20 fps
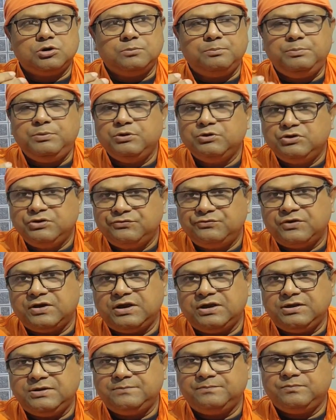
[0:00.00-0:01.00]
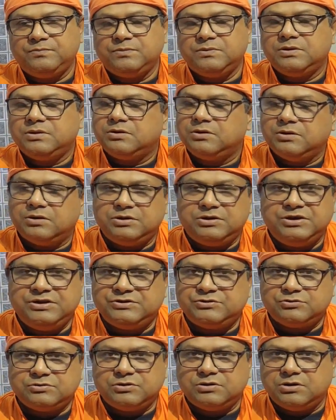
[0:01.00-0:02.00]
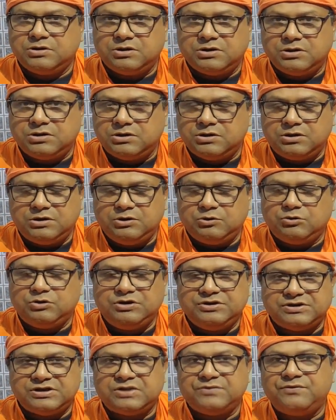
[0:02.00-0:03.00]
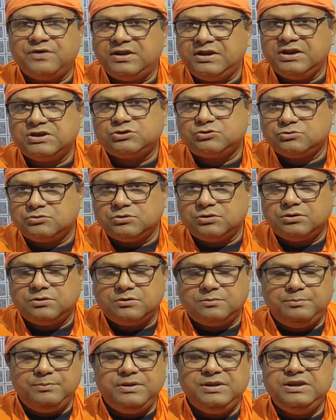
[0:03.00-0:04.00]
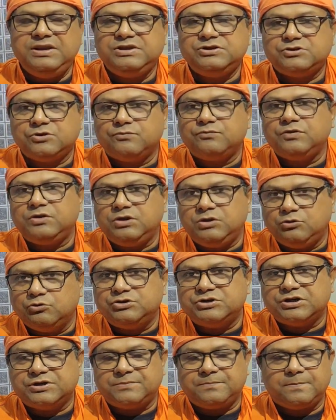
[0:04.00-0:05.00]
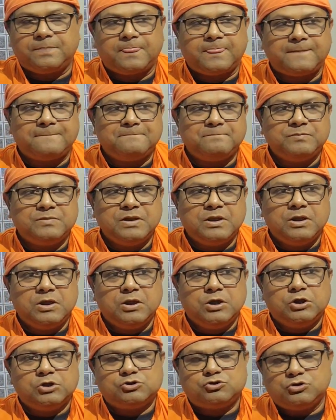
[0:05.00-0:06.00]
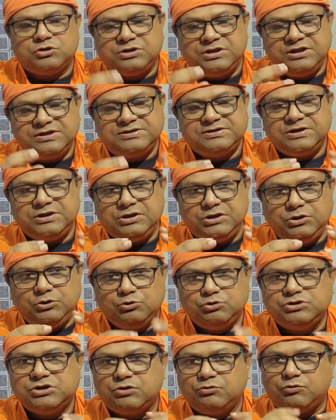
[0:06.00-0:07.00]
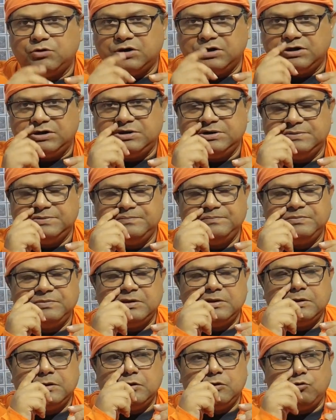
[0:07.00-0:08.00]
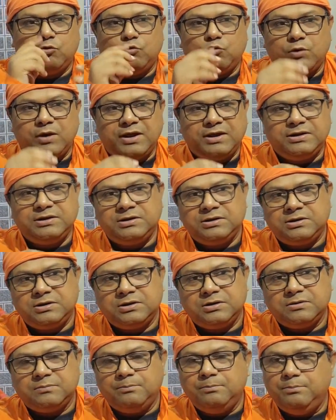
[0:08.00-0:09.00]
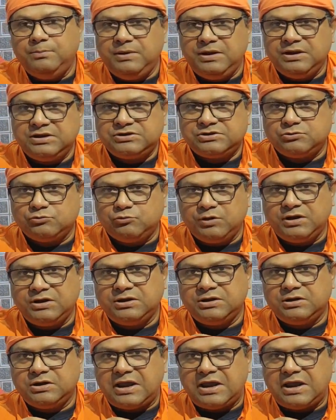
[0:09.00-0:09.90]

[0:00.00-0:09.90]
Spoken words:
beautify. These are the various meanings of yuja. So this yuja word, when mixed, when